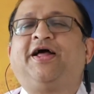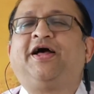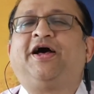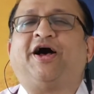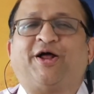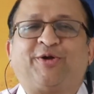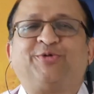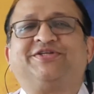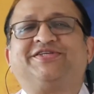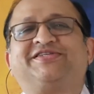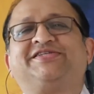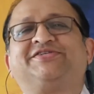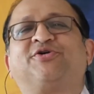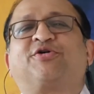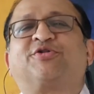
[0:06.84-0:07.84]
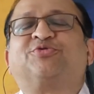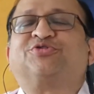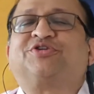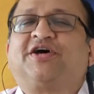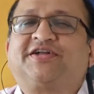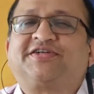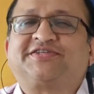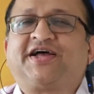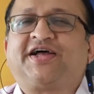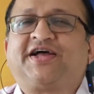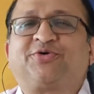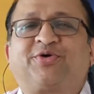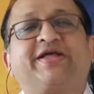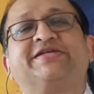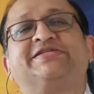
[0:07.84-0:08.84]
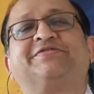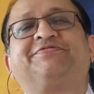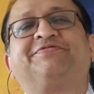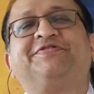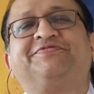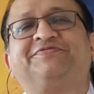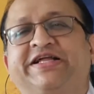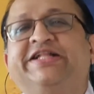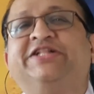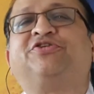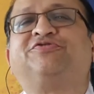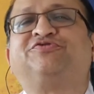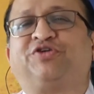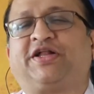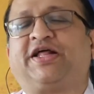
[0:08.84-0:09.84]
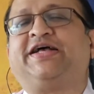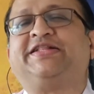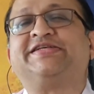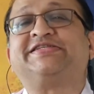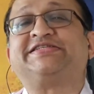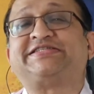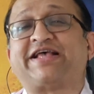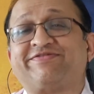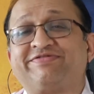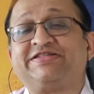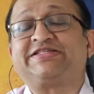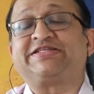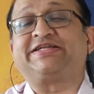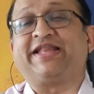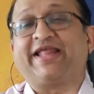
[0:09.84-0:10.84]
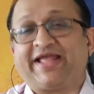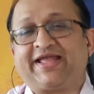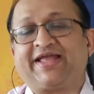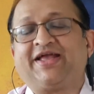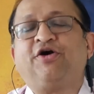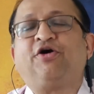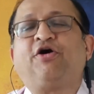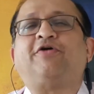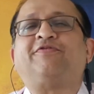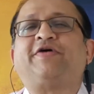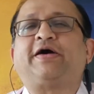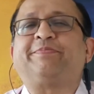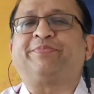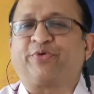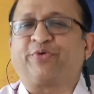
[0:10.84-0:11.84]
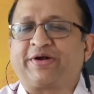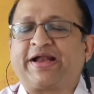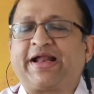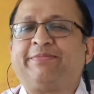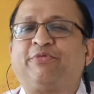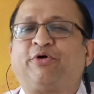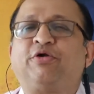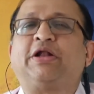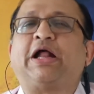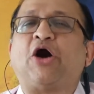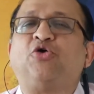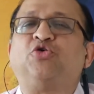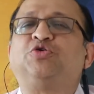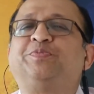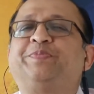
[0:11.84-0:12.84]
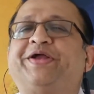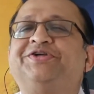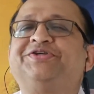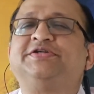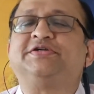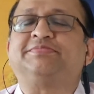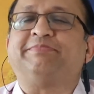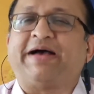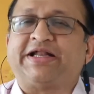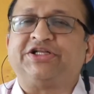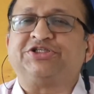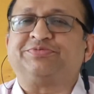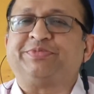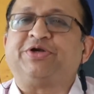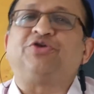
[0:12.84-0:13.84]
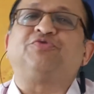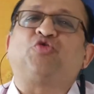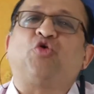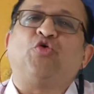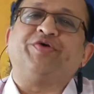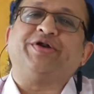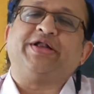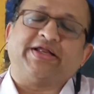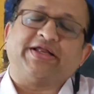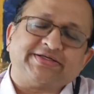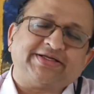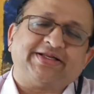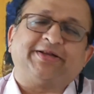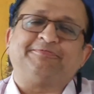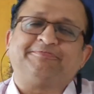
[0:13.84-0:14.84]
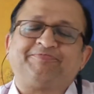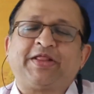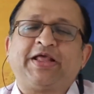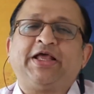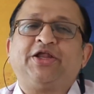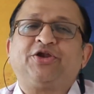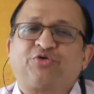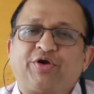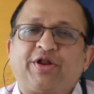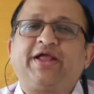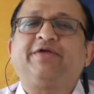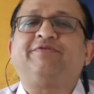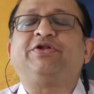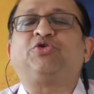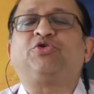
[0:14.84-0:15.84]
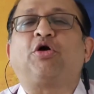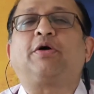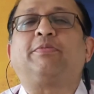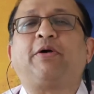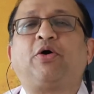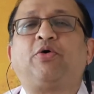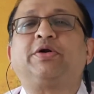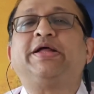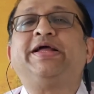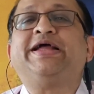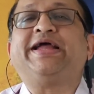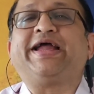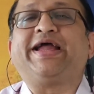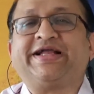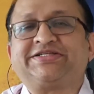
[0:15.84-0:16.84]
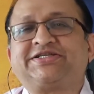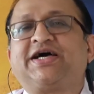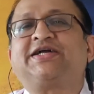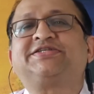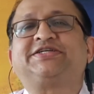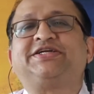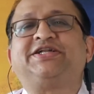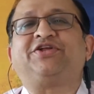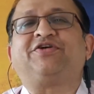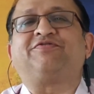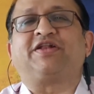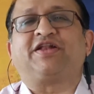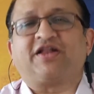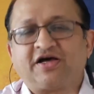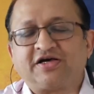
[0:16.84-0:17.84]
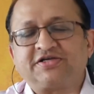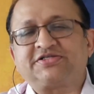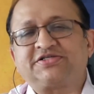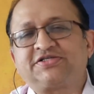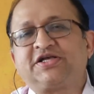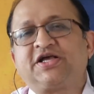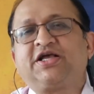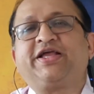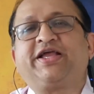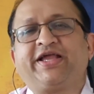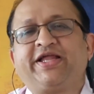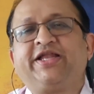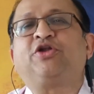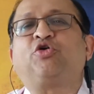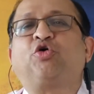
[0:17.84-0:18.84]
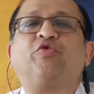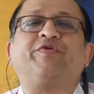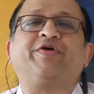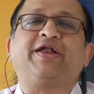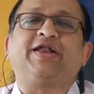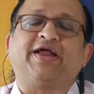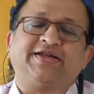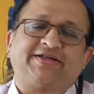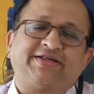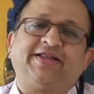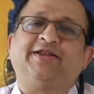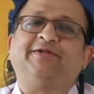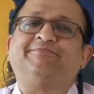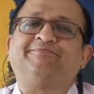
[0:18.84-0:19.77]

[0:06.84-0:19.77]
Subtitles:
Hello, this is Dr. Tushar Shah. Today is the 15th of July, the seventh day of our program on outpatient management of COVID-19. Today, we talk about HRCT of the lungs in COVID-19.